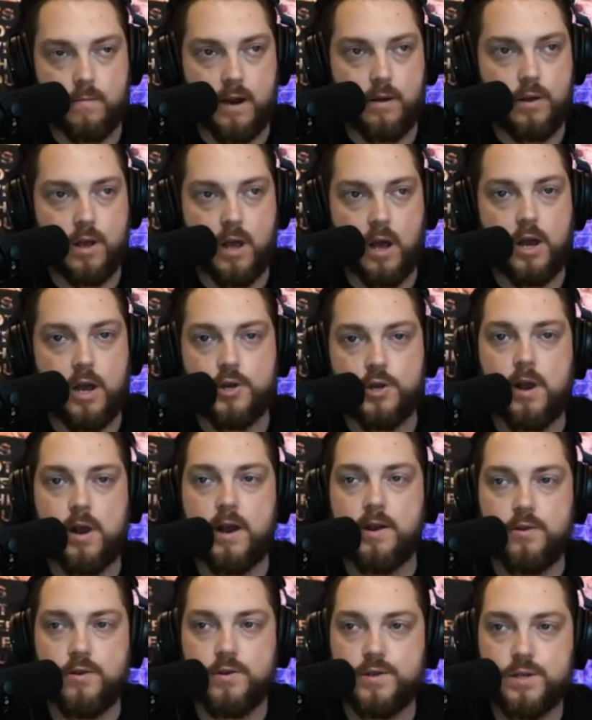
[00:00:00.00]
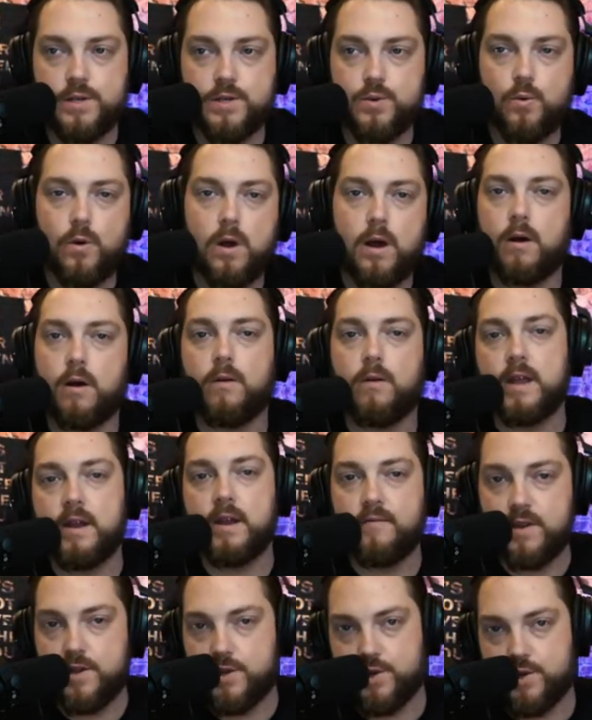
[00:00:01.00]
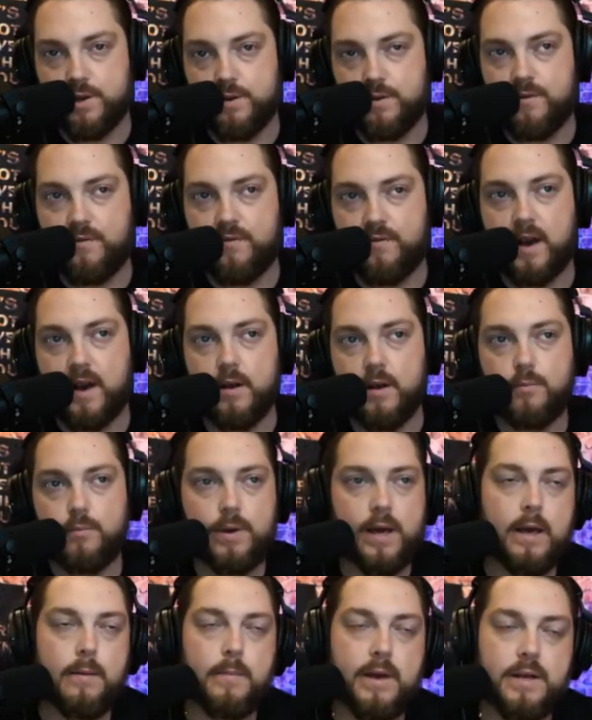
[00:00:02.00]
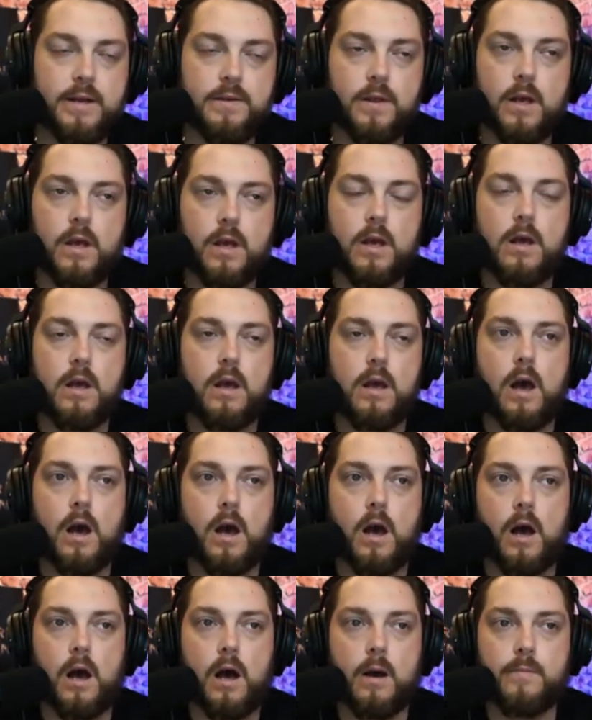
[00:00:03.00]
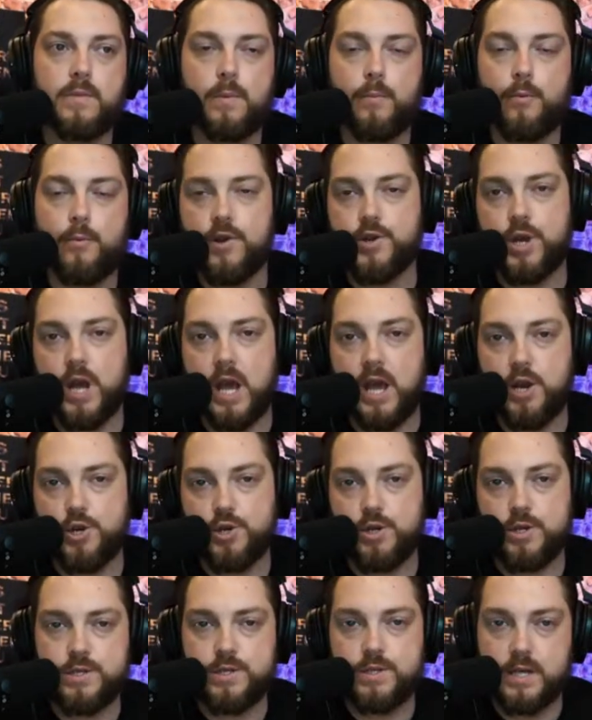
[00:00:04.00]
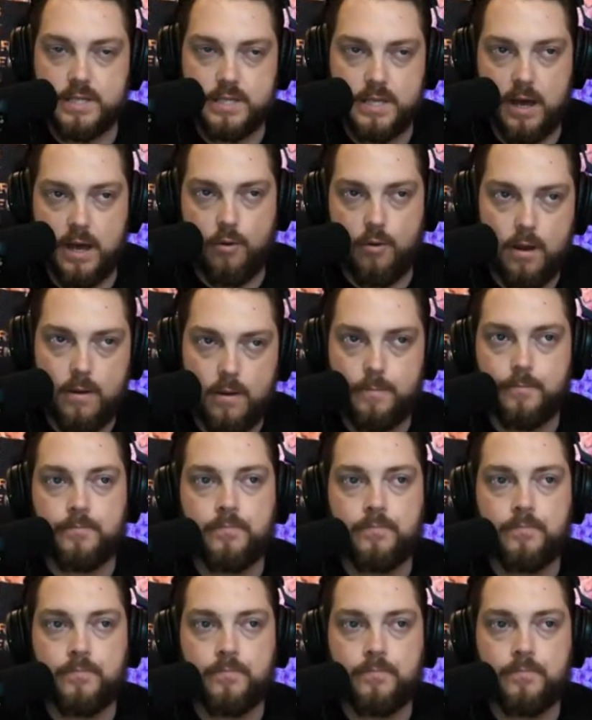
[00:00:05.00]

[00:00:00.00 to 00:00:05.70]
contractors as well that have issued final payment, depreciations, etc.